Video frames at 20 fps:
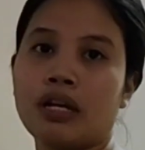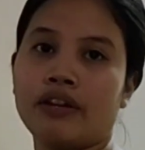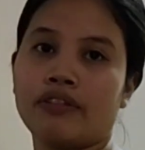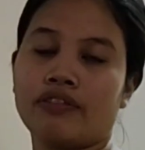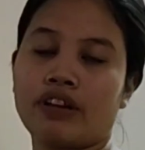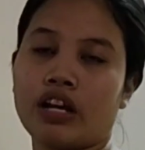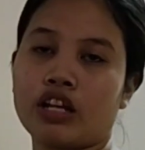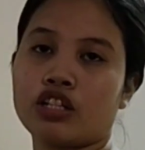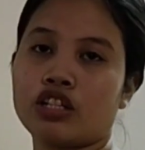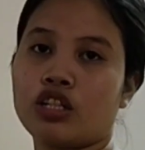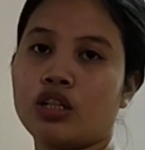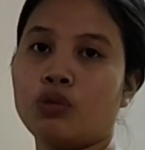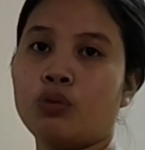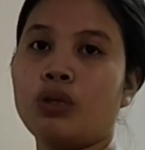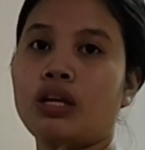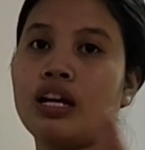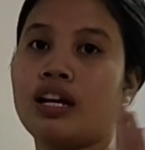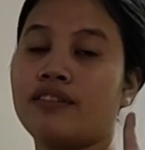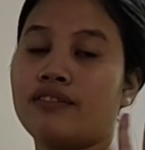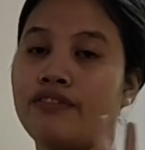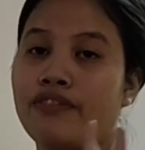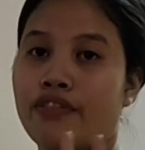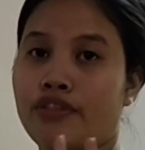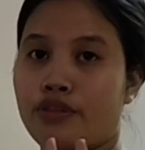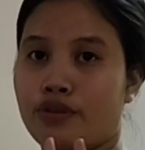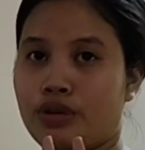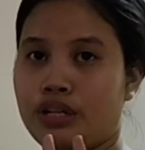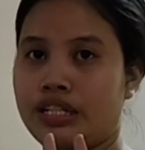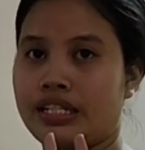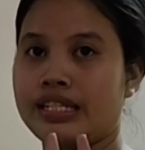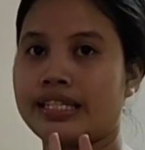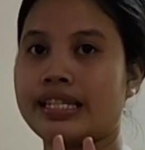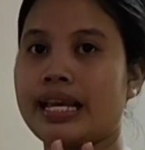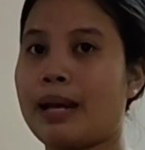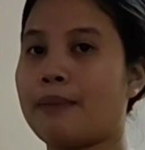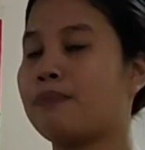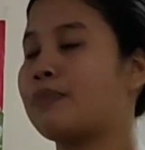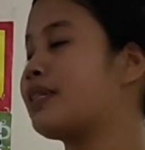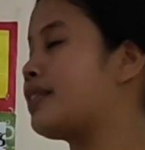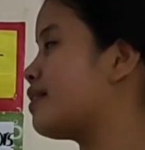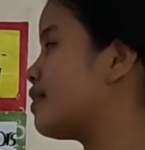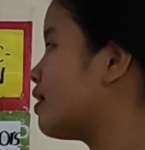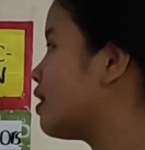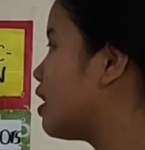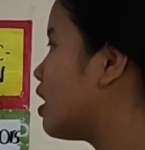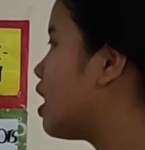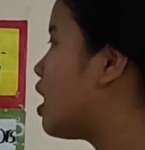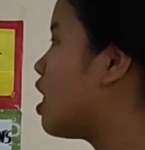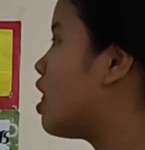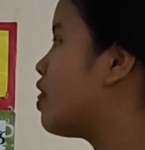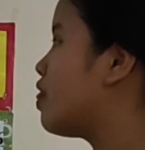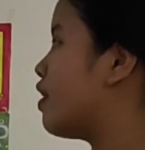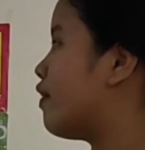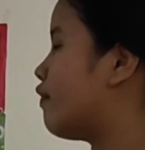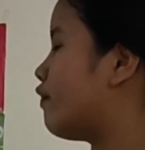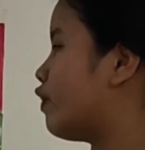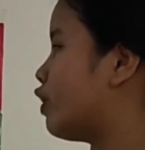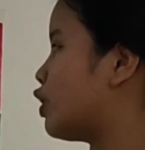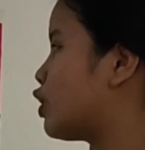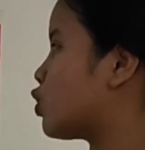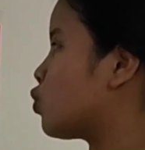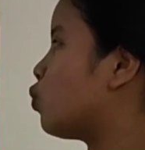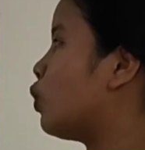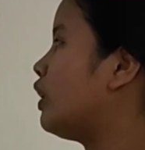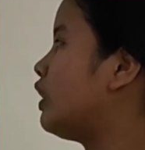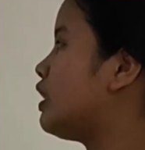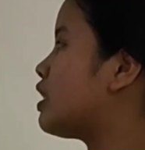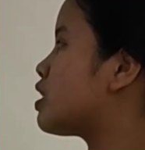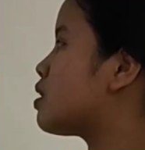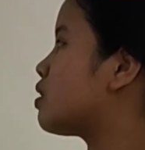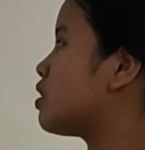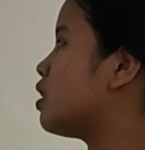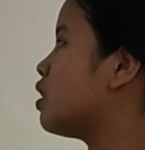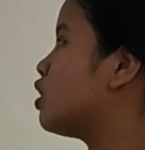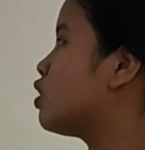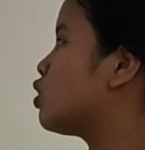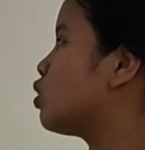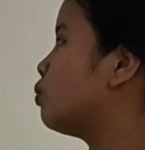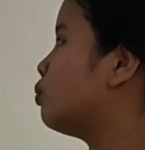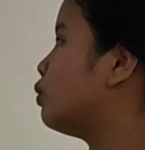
by a fraction, we have 3 steps. The first one is to